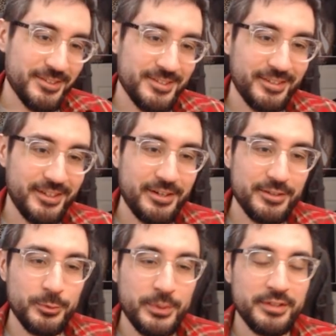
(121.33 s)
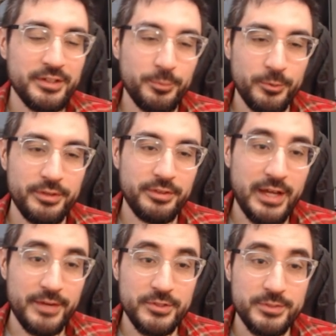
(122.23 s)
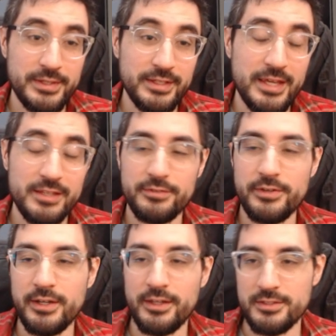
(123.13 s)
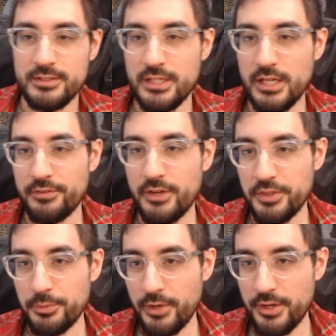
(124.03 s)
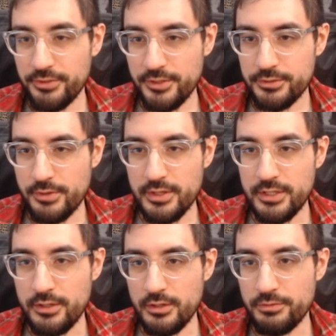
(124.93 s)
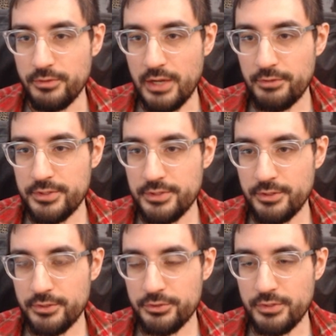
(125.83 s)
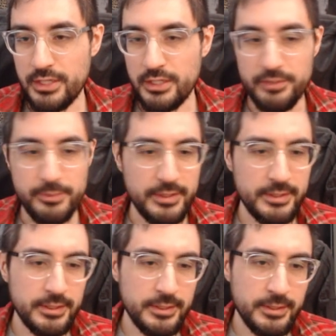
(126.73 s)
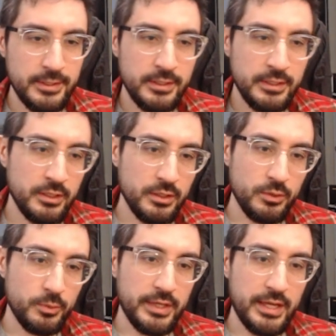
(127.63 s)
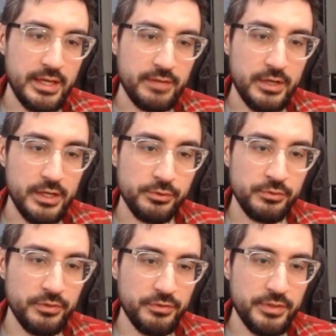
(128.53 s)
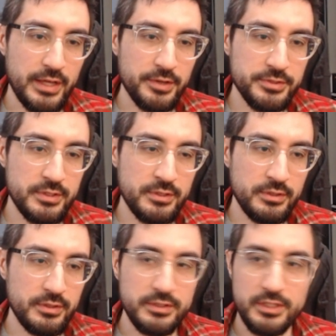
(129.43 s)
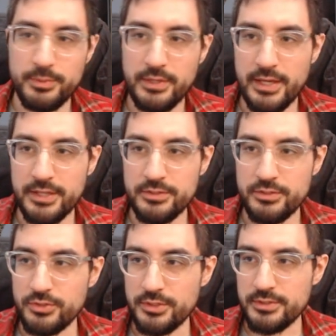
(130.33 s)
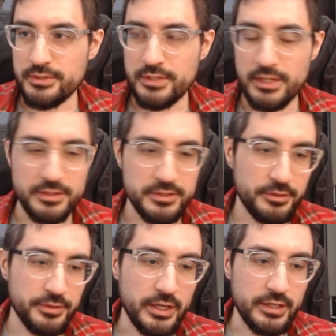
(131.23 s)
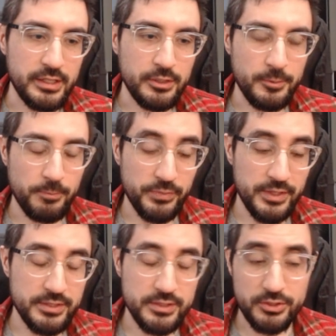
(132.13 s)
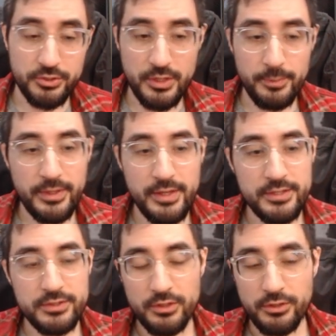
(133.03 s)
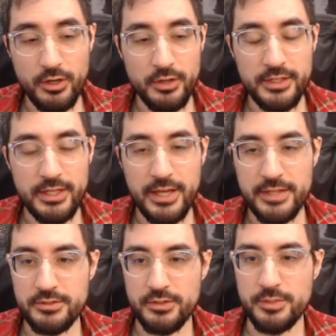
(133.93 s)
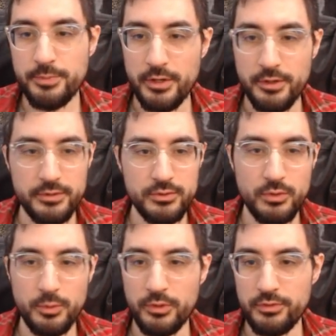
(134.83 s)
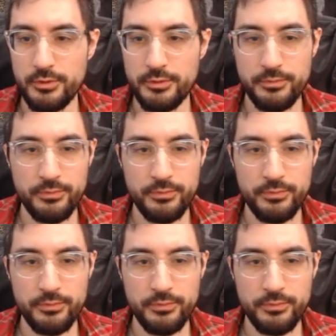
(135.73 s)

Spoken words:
this is the character we ended up with after spending 8 Divines. I've got the price list right here for every single trade I've made. We have 150,000 DPS just standing still in hideout. This is crit-based, non-ES Spark STORMWEAVER.